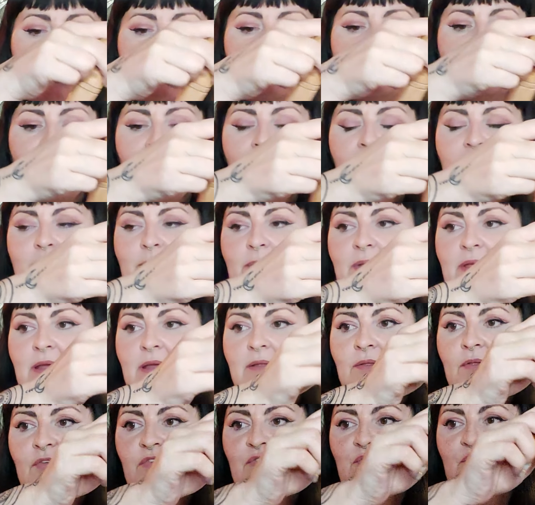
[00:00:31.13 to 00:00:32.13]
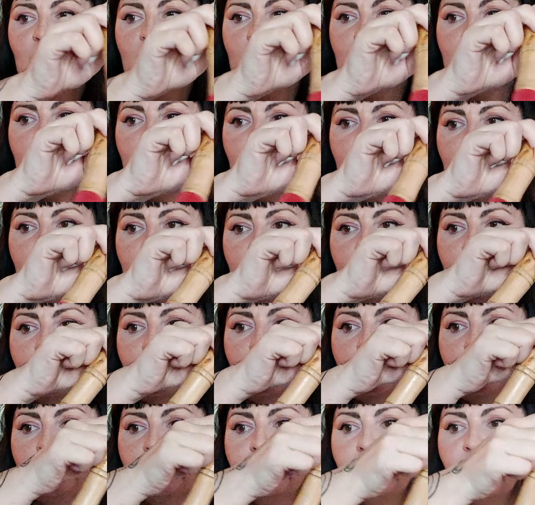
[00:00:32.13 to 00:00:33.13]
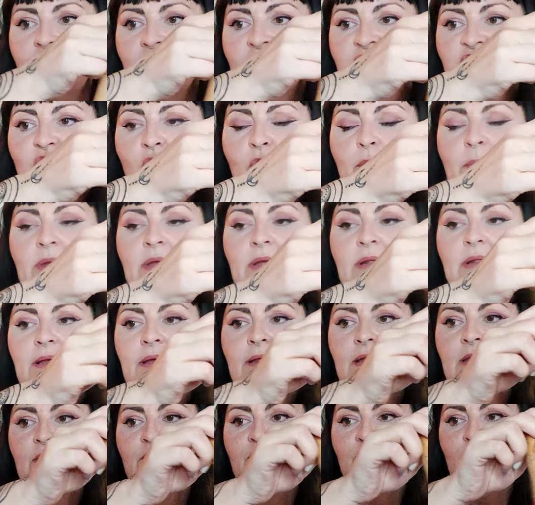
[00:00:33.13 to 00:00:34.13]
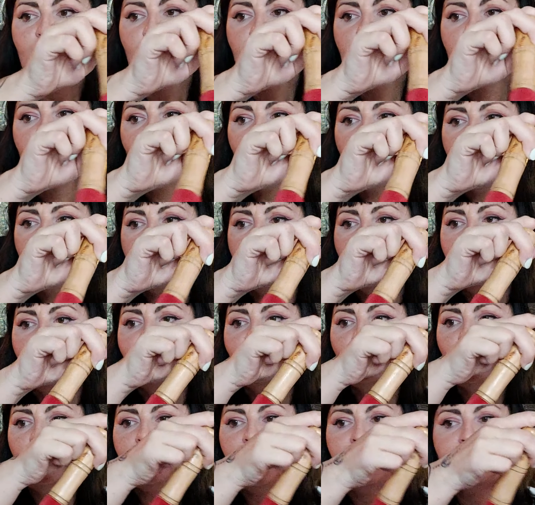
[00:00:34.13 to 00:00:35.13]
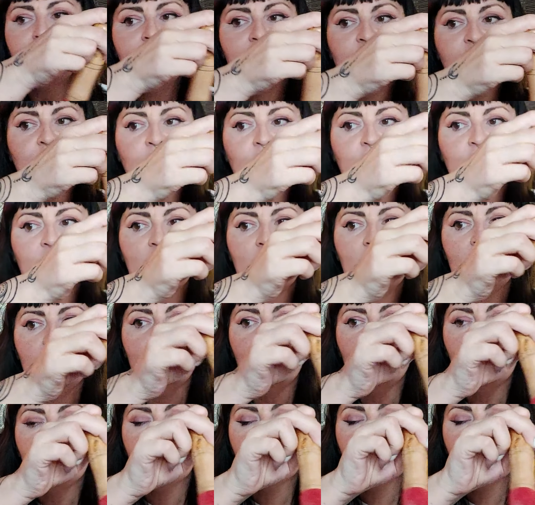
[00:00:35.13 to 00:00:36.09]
and guide me in this reading. Show me clearly for Aquarius what I need to see.